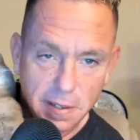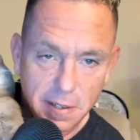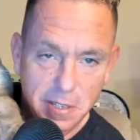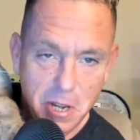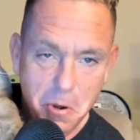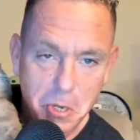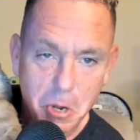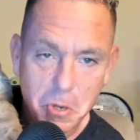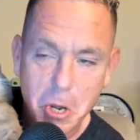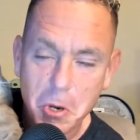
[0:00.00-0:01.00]

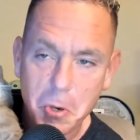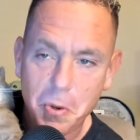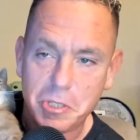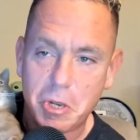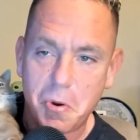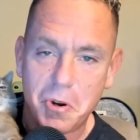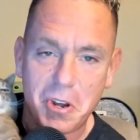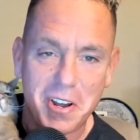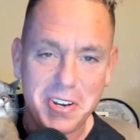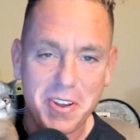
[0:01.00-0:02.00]
Yo, what's going
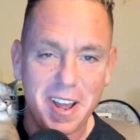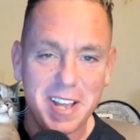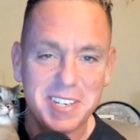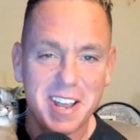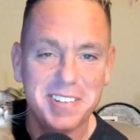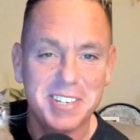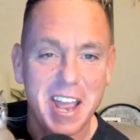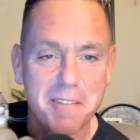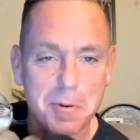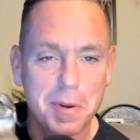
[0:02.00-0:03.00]
on, you guys? How's
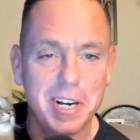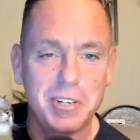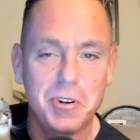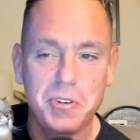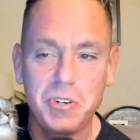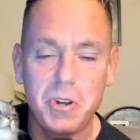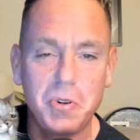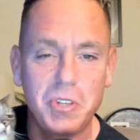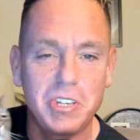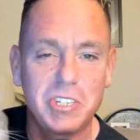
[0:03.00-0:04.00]
everybody doing? You know
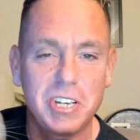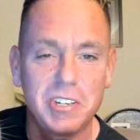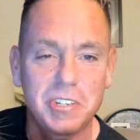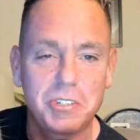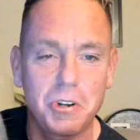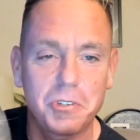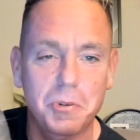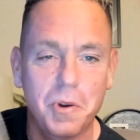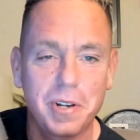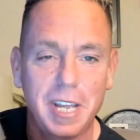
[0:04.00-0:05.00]
who this is, the
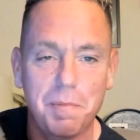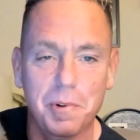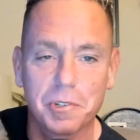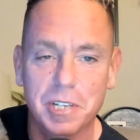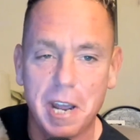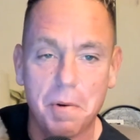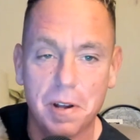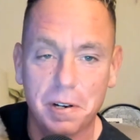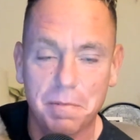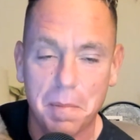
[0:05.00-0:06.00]
chosen one, Gabriel
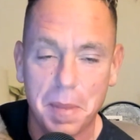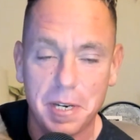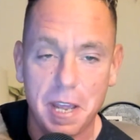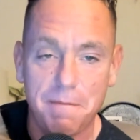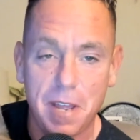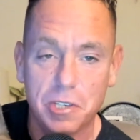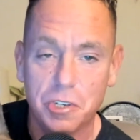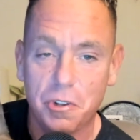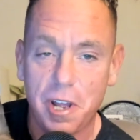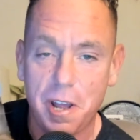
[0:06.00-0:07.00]
Skywalker from the DFS
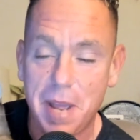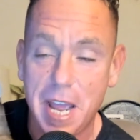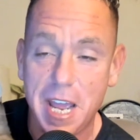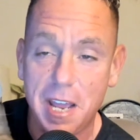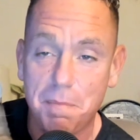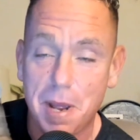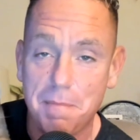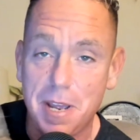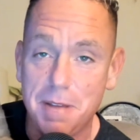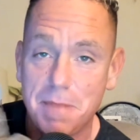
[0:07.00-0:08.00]
Club, and my
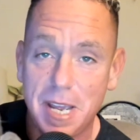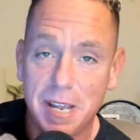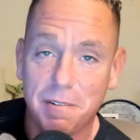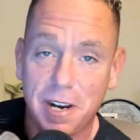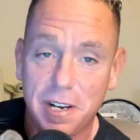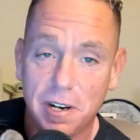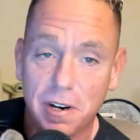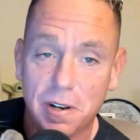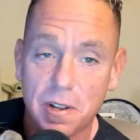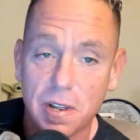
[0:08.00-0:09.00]
main man right
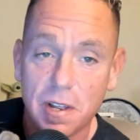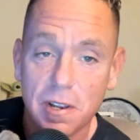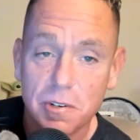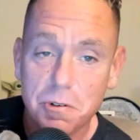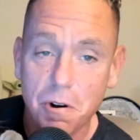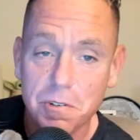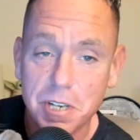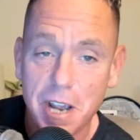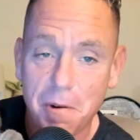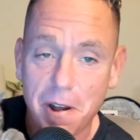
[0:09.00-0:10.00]
here, Schroeder
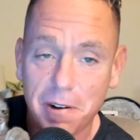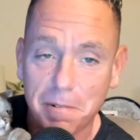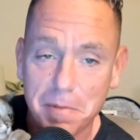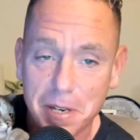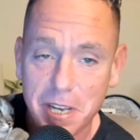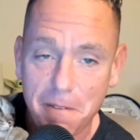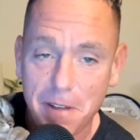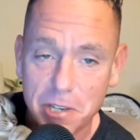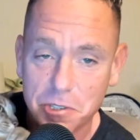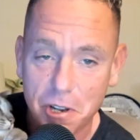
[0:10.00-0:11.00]
Skywalker from the
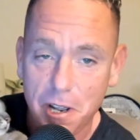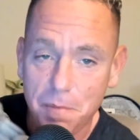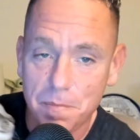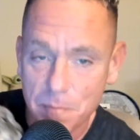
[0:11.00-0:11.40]
DFS Club.